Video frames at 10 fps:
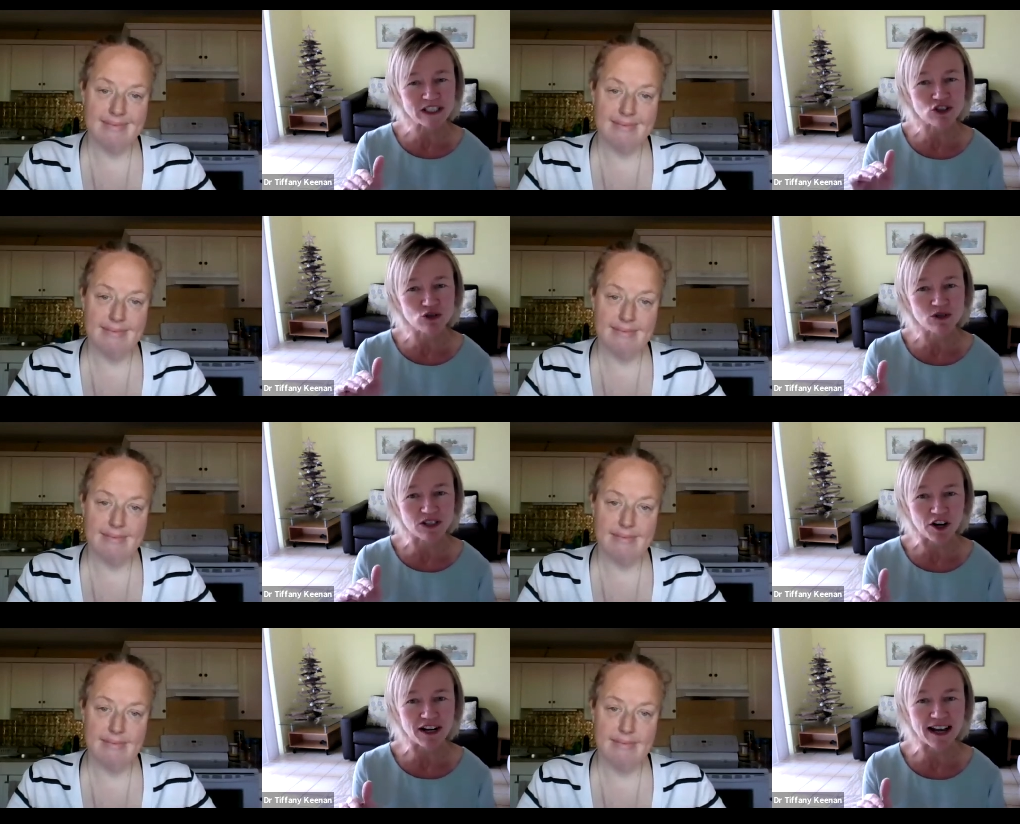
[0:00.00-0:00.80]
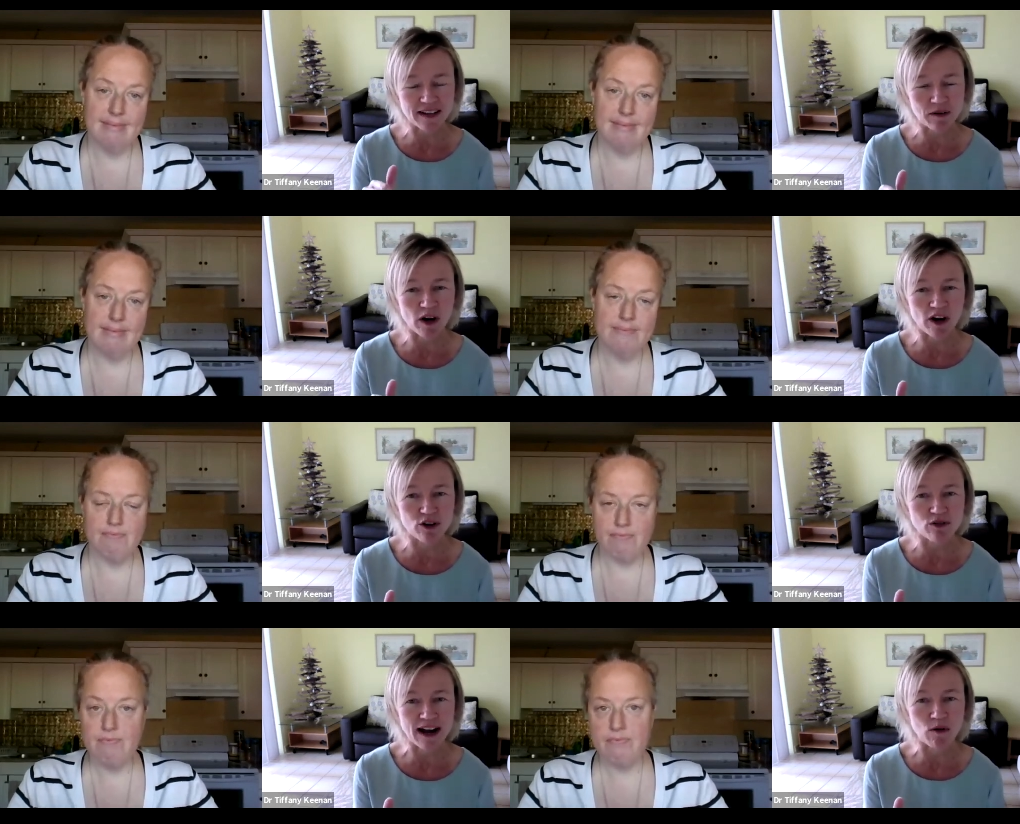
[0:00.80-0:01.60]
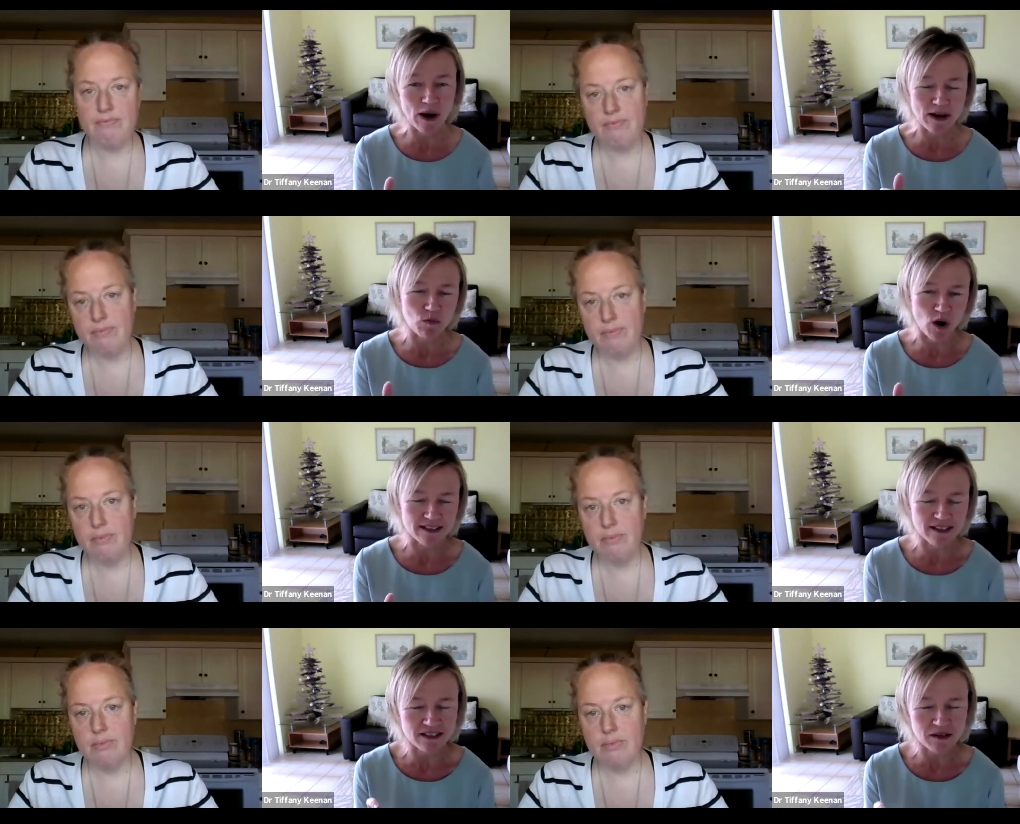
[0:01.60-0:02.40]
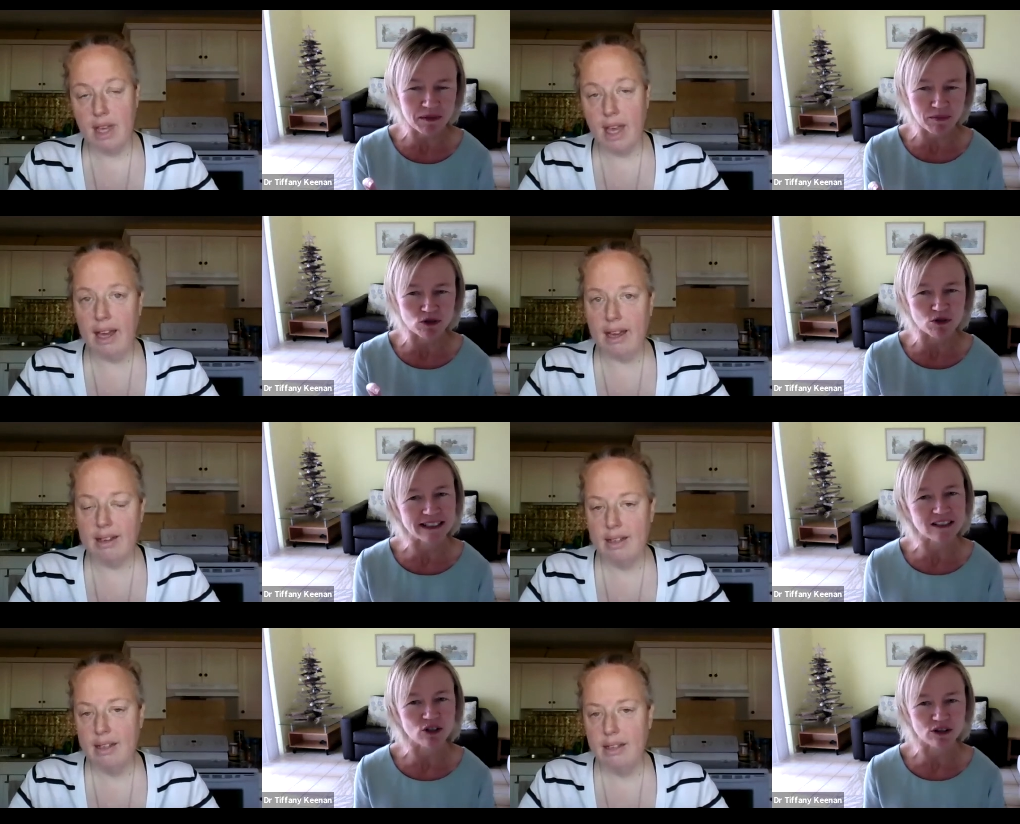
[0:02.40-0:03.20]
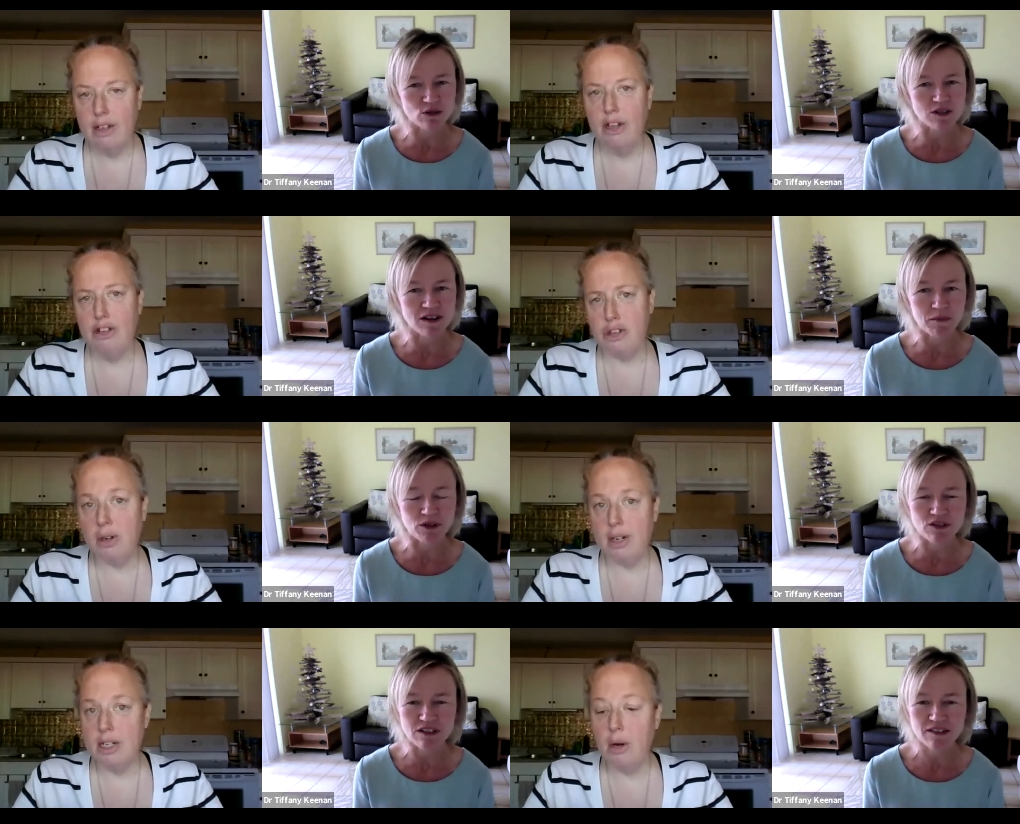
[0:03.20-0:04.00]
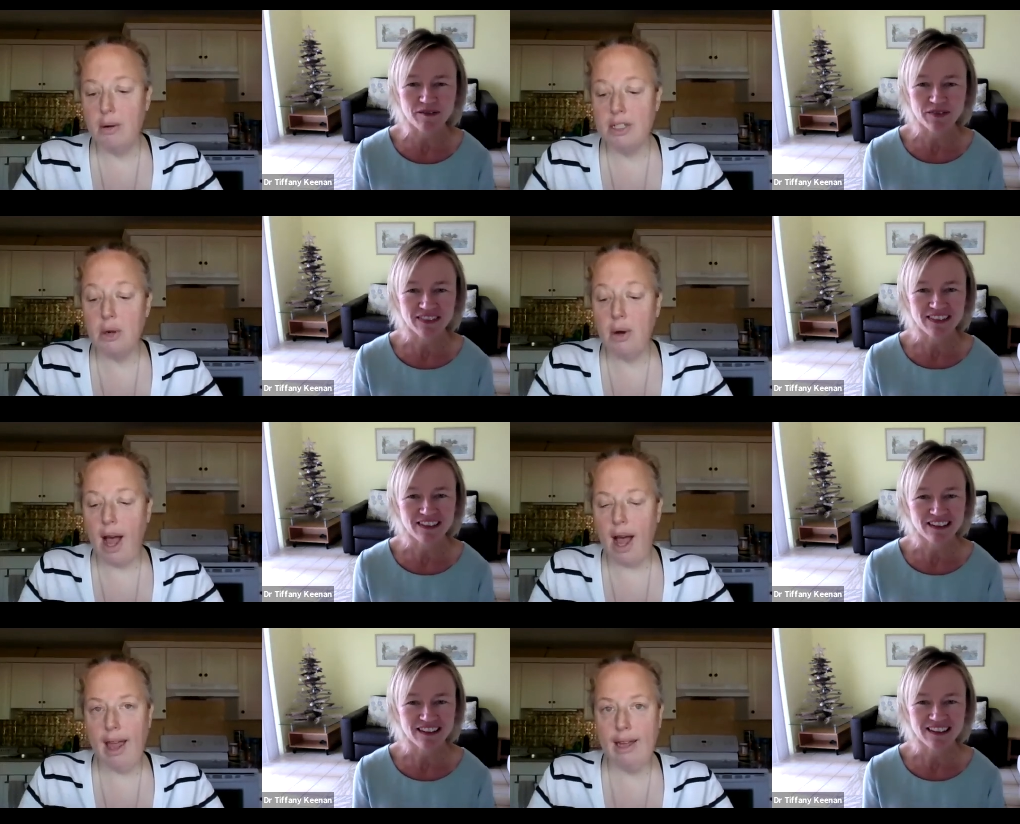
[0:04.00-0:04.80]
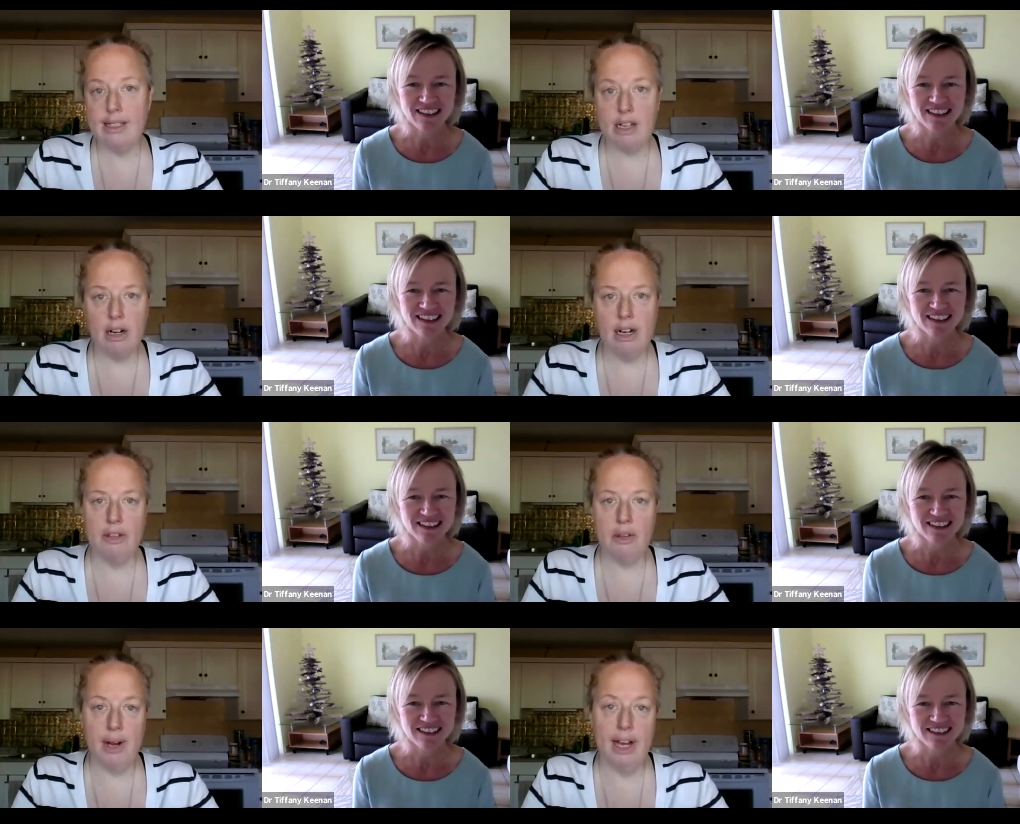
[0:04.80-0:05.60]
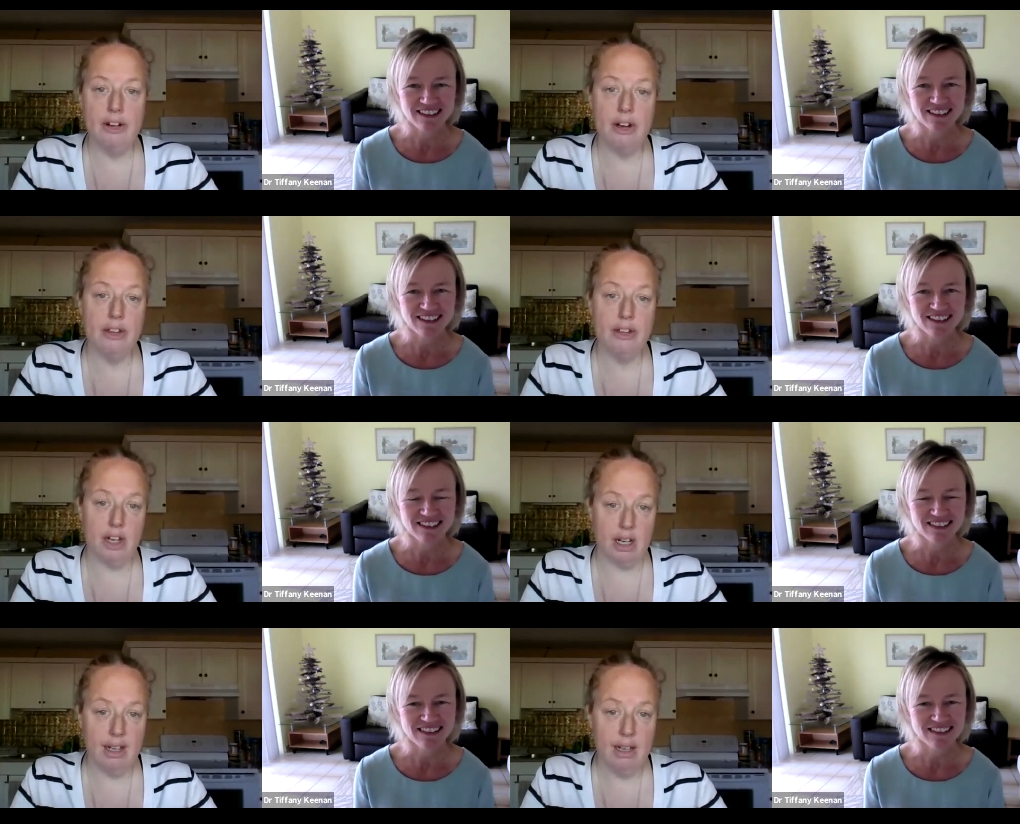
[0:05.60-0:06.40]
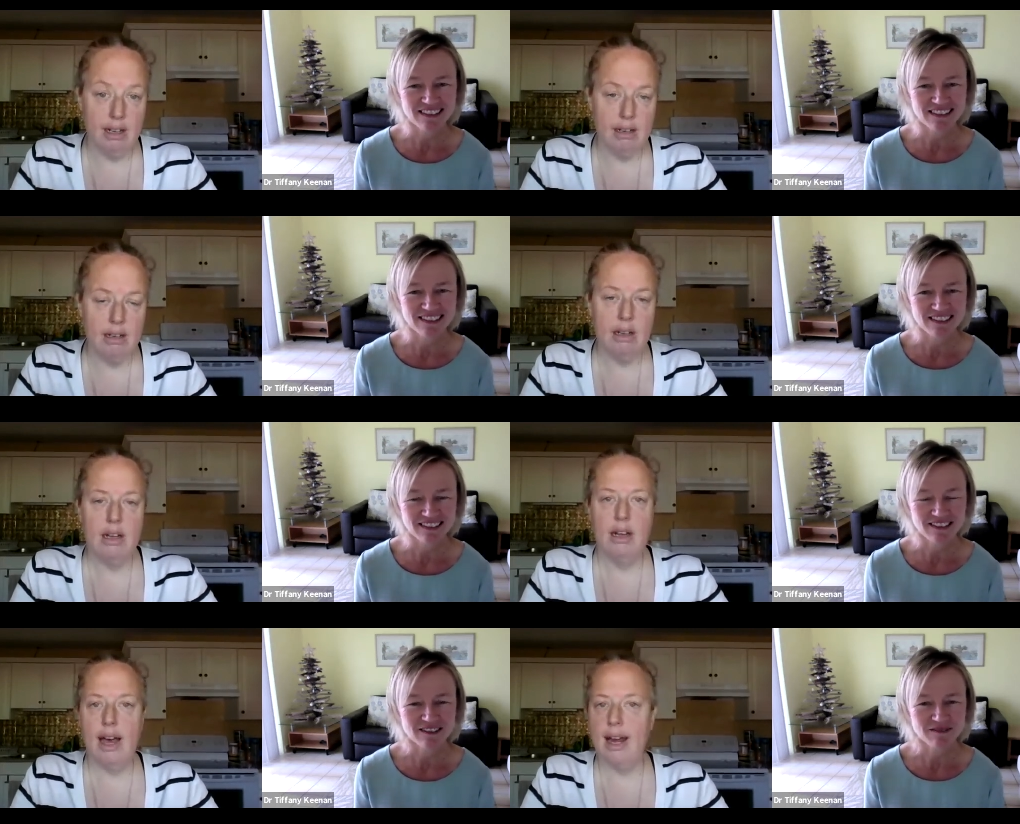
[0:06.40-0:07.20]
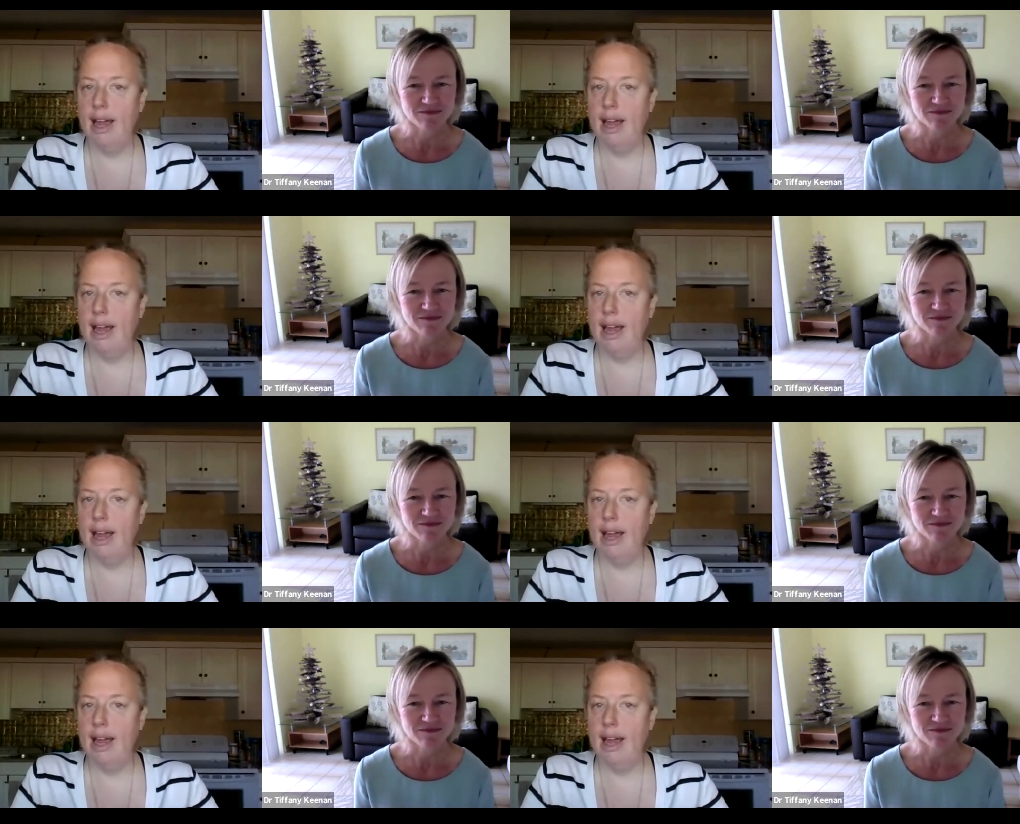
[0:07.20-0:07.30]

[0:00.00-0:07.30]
Speaker 1: did you start at, and where are you now weight wise? Because some people, yeah,
Speaker 2: sure, no. So I started at 330, and I